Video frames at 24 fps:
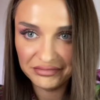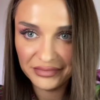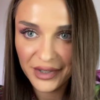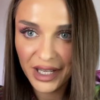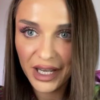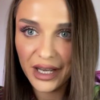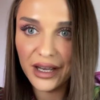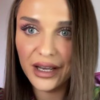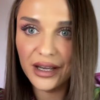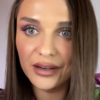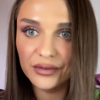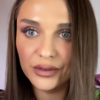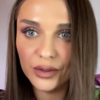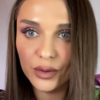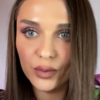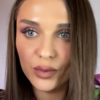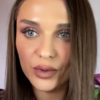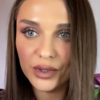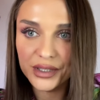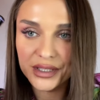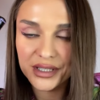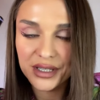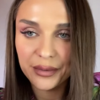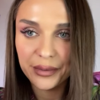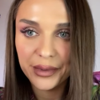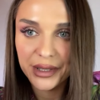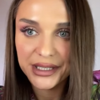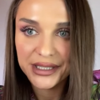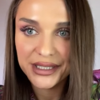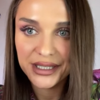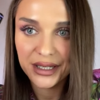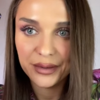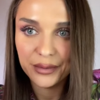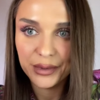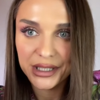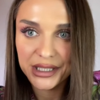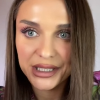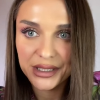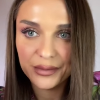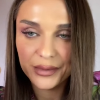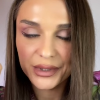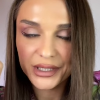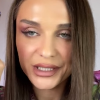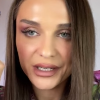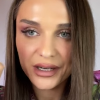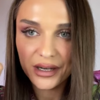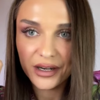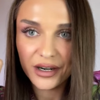I have no words. Amazing, amazing
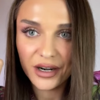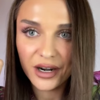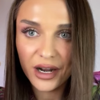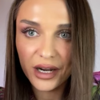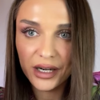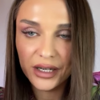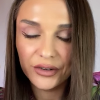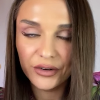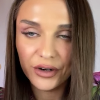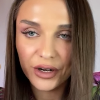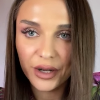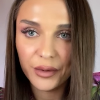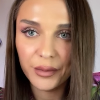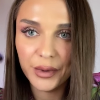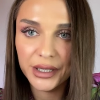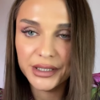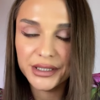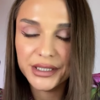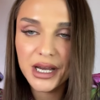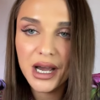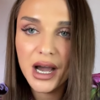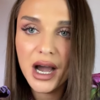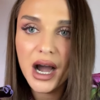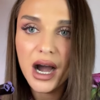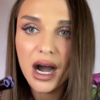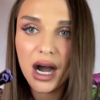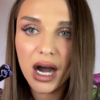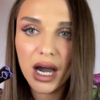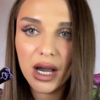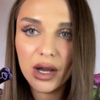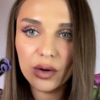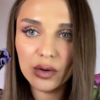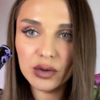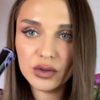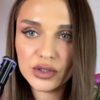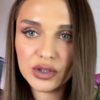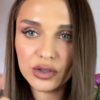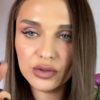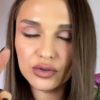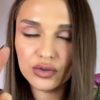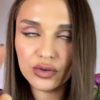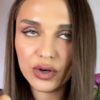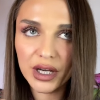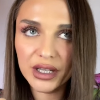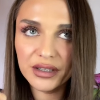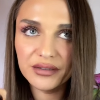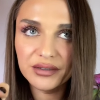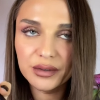mascara. Highly recommend. I also
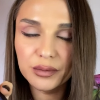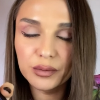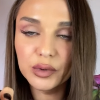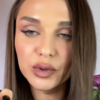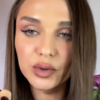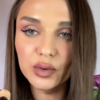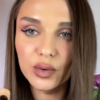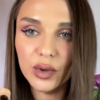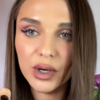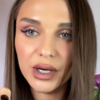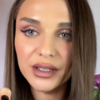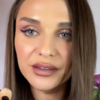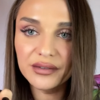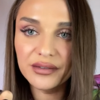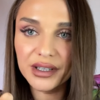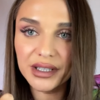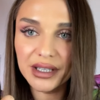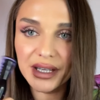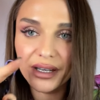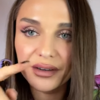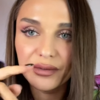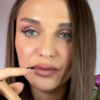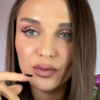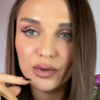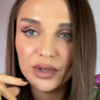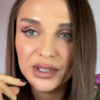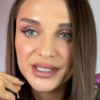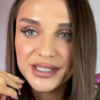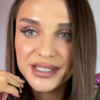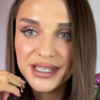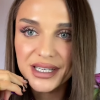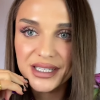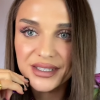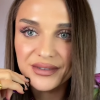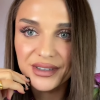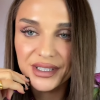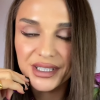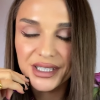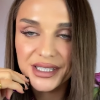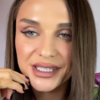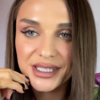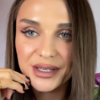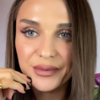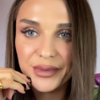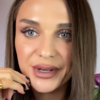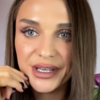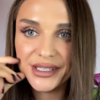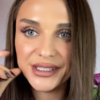tried the blue one, but everyone says that
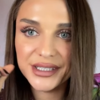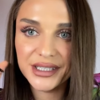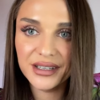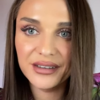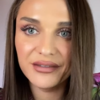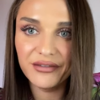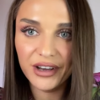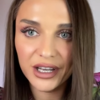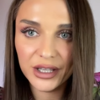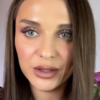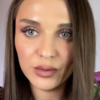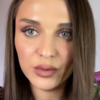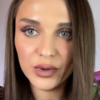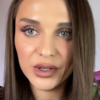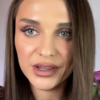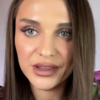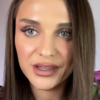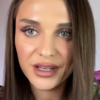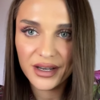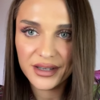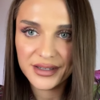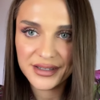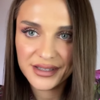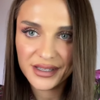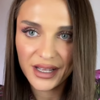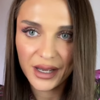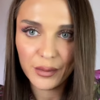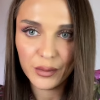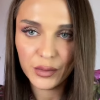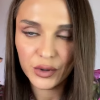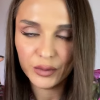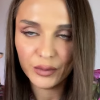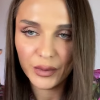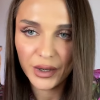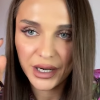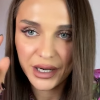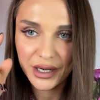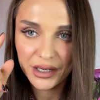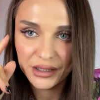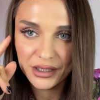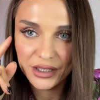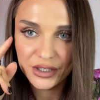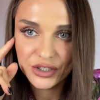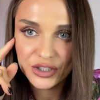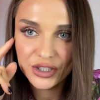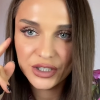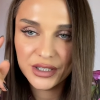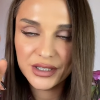it's amazing. That one does stamp on my
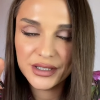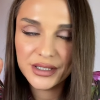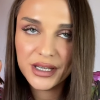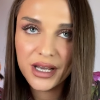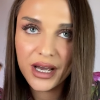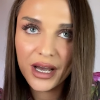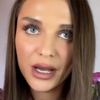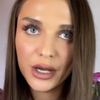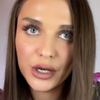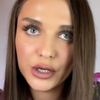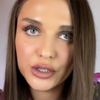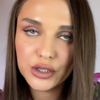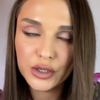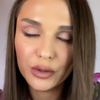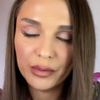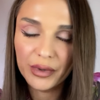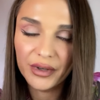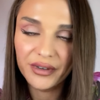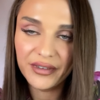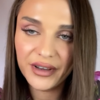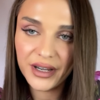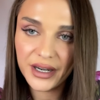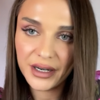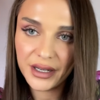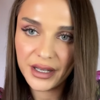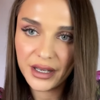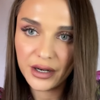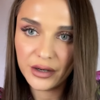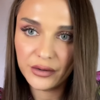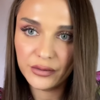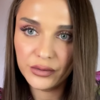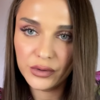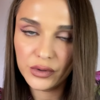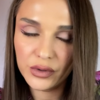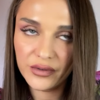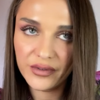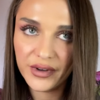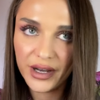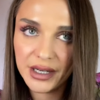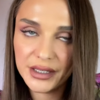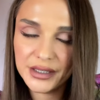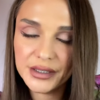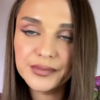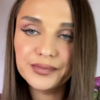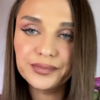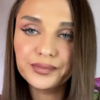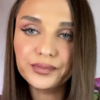eyelashes, so be very careful with that.